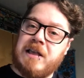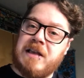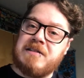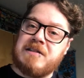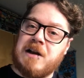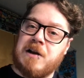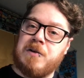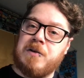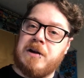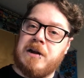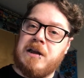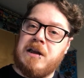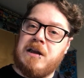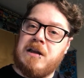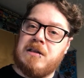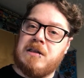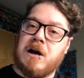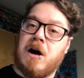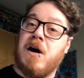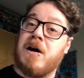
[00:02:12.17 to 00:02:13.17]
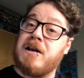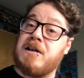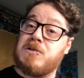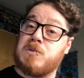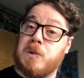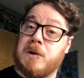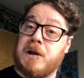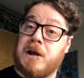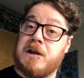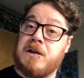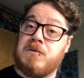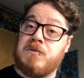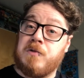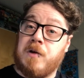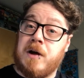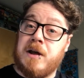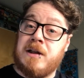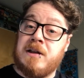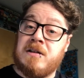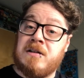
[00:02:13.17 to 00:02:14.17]
there's currently the highest one I can
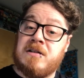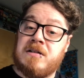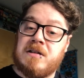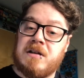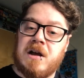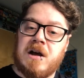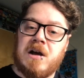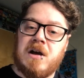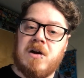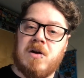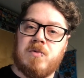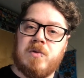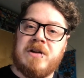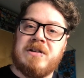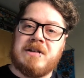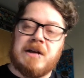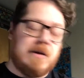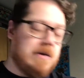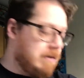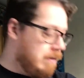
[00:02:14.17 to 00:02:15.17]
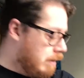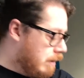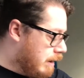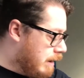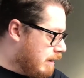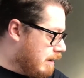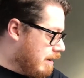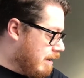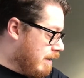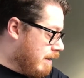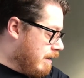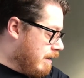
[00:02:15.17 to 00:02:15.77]
find retail online